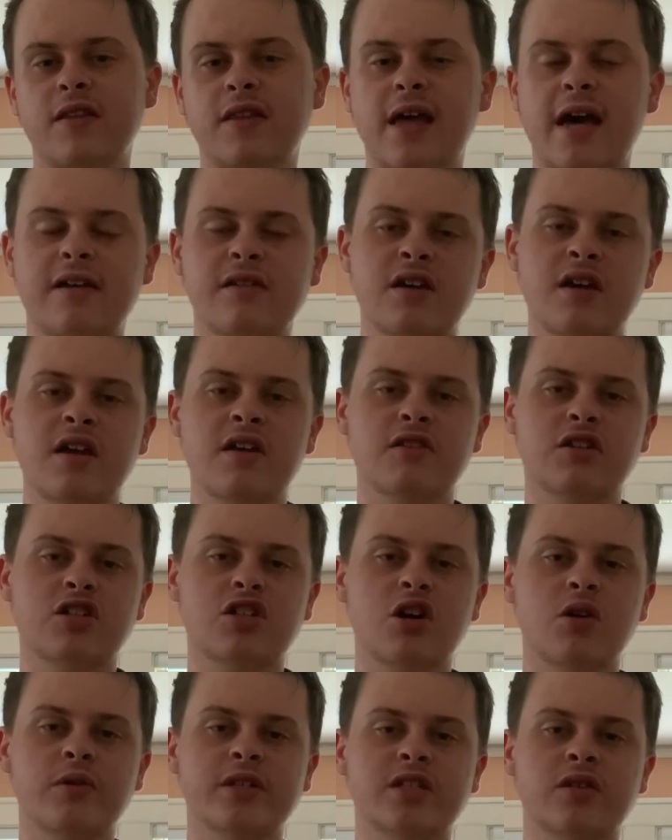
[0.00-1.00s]
and that the
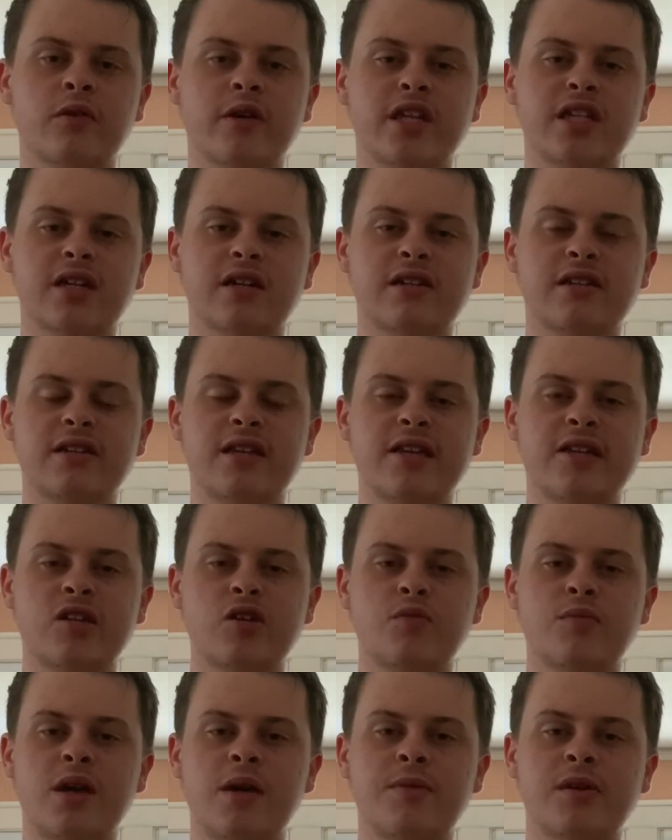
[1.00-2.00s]
show was going to
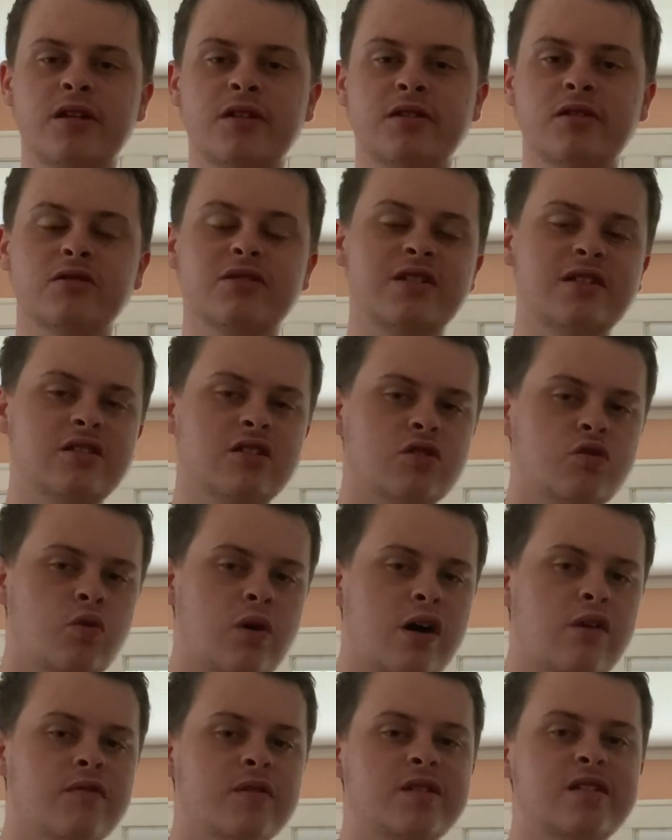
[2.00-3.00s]
continue maybe until season
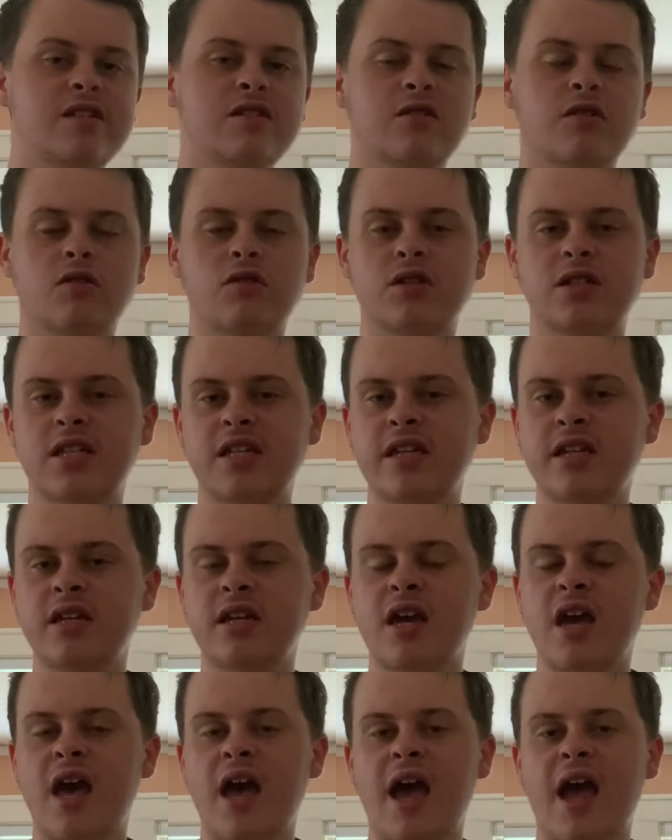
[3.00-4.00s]
12 and season
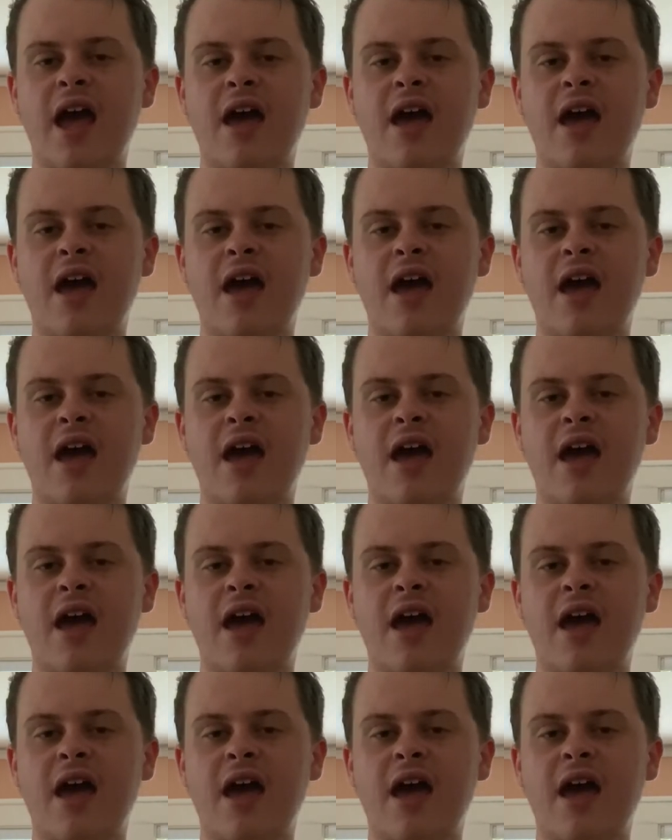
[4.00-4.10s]
13.